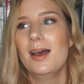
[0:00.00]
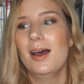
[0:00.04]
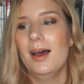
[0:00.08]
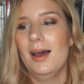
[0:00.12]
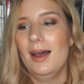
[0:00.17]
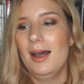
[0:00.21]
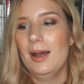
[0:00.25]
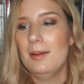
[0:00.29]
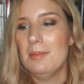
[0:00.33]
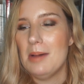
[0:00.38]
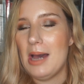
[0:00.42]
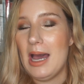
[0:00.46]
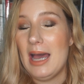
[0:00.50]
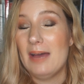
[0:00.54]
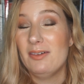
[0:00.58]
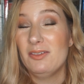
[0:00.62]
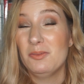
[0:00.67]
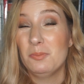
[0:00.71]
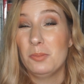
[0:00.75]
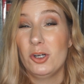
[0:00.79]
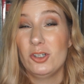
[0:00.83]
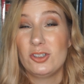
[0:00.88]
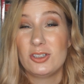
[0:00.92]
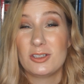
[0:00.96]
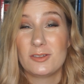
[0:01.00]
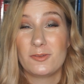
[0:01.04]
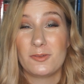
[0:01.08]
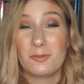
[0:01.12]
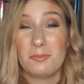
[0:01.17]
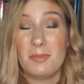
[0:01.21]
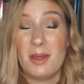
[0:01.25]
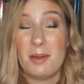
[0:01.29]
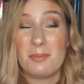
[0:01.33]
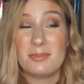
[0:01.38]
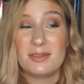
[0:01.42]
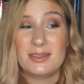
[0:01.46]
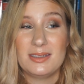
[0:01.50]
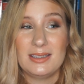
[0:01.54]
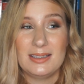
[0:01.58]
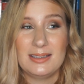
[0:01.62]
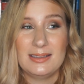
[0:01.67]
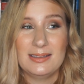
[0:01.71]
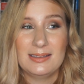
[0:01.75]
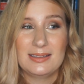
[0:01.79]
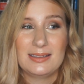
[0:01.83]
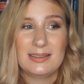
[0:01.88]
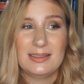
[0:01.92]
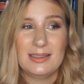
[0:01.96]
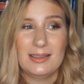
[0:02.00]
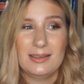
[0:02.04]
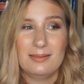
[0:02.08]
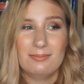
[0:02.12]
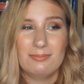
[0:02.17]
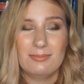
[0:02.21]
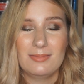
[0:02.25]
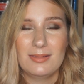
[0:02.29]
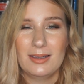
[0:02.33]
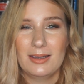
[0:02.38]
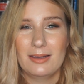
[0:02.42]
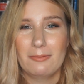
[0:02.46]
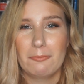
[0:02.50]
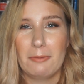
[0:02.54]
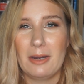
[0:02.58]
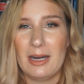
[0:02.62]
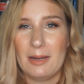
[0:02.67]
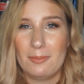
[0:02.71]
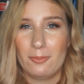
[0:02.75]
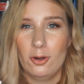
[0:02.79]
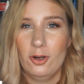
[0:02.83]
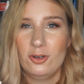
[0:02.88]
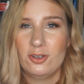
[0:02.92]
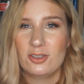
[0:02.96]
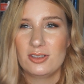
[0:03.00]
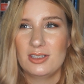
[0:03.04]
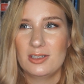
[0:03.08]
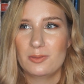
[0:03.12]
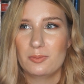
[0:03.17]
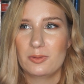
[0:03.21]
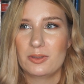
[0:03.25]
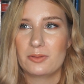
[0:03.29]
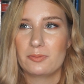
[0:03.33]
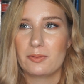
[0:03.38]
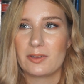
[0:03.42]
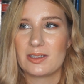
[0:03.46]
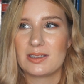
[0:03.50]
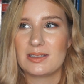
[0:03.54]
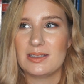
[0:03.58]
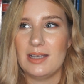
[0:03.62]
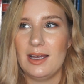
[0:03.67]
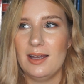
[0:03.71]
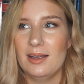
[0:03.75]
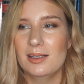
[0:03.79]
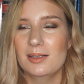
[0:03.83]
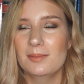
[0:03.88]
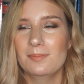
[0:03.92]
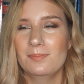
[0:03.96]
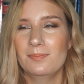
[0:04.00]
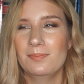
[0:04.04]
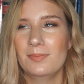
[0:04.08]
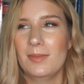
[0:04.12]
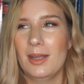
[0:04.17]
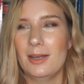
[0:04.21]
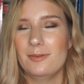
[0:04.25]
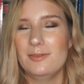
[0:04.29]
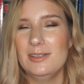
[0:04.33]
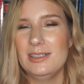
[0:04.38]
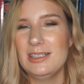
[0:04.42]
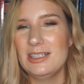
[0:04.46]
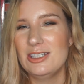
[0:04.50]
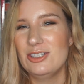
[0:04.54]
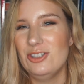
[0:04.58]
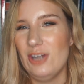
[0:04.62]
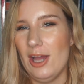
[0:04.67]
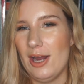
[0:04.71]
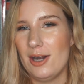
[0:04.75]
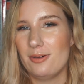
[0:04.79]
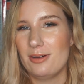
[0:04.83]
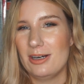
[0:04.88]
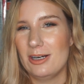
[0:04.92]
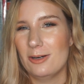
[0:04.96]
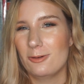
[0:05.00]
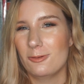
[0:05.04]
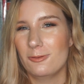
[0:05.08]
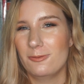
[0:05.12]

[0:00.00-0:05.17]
I haven't purchased from them since when I purchased this, which was I think in January or